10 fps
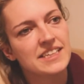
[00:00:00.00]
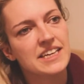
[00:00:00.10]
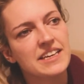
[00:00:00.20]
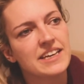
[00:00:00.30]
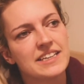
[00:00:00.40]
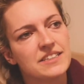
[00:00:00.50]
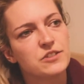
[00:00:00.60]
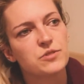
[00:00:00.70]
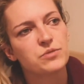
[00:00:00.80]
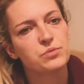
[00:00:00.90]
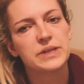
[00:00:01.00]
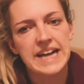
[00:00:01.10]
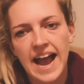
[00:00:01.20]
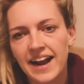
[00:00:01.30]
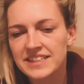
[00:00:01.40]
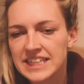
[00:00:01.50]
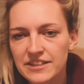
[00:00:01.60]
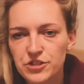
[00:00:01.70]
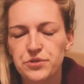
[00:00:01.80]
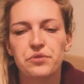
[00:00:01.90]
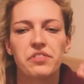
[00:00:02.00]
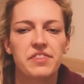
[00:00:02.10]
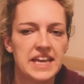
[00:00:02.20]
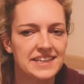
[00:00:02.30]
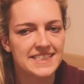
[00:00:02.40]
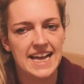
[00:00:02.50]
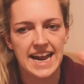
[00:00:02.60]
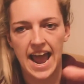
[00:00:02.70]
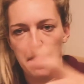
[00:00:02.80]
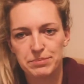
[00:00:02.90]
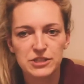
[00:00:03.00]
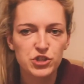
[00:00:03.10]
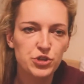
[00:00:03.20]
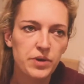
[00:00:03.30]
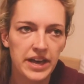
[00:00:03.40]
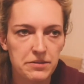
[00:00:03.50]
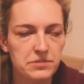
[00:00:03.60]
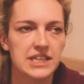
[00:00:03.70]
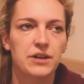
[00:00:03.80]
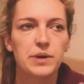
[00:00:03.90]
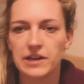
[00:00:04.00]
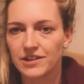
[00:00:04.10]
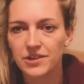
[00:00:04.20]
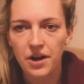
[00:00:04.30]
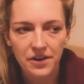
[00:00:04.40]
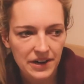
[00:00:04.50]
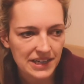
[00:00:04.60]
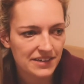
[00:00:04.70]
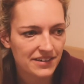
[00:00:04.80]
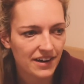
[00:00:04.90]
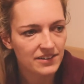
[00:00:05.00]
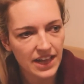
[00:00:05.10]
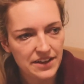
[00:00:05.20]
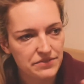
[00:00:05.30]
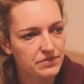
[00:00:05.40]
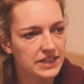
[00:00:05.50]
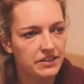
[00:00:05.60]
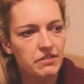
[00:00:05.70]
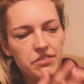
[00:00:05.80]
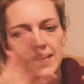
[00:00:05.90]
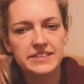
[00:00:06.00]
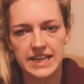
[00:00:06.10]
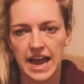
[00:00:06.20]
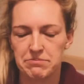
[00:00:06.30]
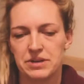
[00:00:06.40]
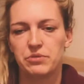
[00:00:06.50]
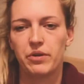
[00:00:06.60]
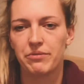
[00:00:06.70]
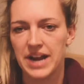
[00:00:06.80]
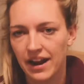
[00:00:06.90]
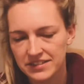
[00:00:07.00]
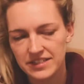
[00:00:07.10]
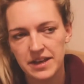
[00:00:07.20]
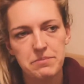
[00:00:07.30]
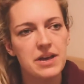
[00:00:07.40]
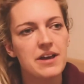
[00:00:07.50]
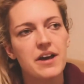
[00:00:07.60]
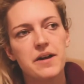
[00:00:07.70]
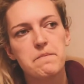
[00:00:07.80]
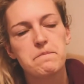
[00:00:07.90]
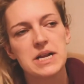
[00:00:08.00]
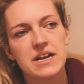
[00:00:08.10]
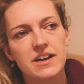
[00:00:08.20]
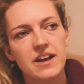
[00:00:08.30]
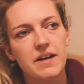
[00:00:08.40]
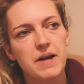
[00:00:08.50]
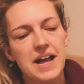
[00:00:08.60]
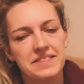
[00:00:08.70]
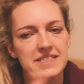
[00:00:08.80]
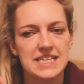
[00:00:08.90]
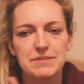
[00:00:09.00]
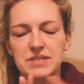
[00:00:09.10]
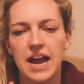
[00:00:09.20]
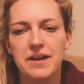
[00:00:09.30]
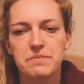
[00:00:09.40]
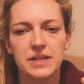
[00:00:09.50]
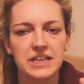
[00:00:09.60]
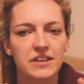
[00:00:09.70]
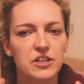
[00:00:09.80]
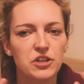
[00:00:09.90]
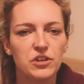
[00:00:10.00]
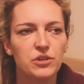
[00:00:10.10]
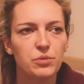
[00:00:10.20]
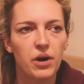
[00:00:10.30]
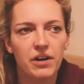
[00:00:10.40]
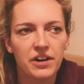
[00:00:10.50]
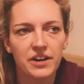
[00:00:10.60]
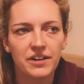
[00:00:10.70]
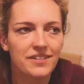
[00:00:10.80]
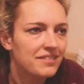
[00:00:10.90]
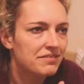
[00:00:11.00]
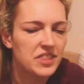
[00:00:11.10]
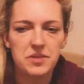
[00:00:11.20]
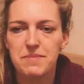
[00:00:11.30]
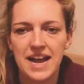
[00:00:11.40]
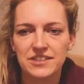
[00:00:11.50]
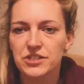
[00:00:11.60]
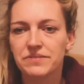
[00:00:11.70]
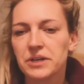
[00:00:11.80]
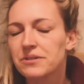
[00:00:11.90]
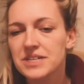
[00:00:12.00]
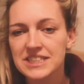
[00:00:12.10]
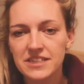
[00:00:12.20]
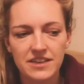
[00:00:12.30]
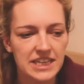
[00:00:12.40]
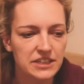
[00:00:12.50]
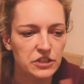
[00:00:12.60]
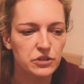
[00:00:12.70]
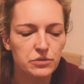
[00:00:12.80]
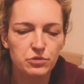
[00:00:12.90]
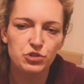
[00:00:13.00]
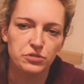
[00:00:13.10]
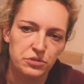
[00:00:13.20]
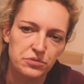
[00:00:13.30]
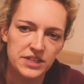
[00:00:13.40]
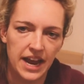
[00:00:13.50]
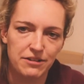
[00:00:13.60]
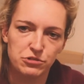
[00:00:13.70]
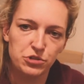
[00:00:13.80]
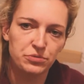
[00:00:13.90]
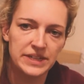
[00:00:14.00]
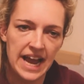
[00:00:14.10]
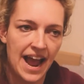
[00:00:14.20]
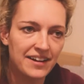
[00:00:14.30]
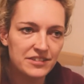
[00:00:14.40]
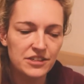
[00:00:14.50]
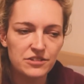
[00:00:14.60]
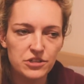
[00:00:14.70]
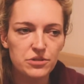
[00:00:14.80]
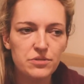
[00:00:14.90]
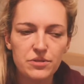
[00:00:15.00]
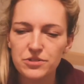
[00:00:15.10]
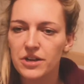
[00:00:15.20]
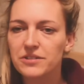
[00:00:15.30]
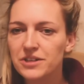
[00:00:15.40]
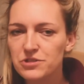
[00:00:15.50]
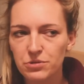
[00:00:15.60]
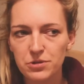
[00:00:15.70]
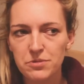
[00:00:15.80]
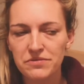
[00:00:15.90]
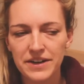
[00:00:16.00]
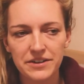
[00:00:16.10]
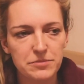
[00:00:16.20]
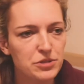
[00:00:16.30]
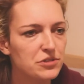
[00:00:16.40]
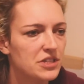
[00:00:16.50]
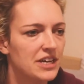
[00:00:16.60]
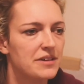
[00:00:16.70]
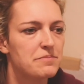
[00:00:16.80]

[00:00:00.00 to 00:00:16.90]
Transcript: he is reacting to things that happen to him, like we all are in our life, like things happen, we react to them, but at the same time, like, you are the master of your own destiny and you choose how to react to those uncontrollable variables.